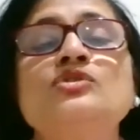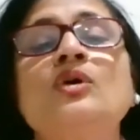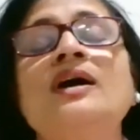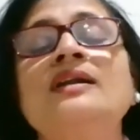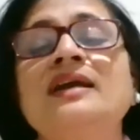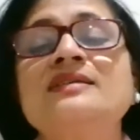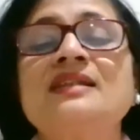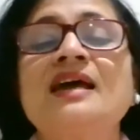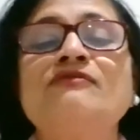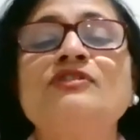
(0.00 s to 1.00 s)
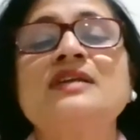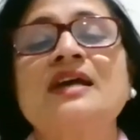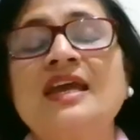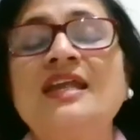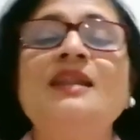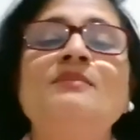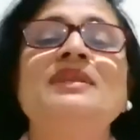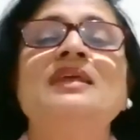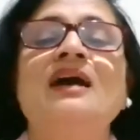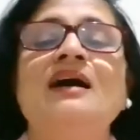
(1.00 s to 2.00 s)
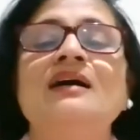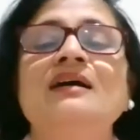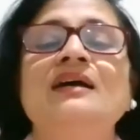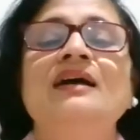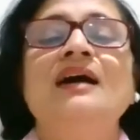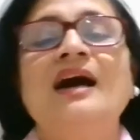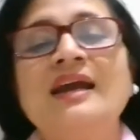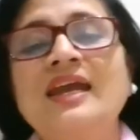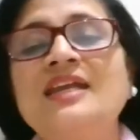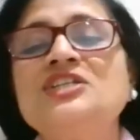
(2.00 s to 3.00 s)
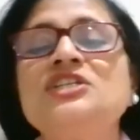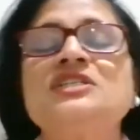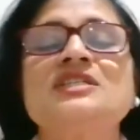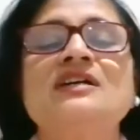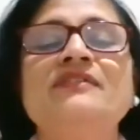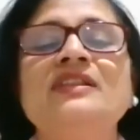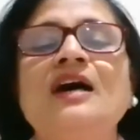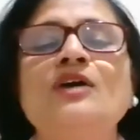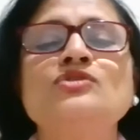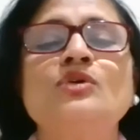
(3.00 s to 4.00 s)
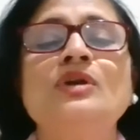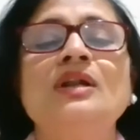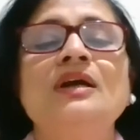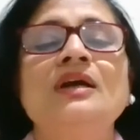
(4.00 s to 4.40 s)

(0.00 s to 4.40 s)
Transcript: So her next life was again in Mithila. Again, she served in the household.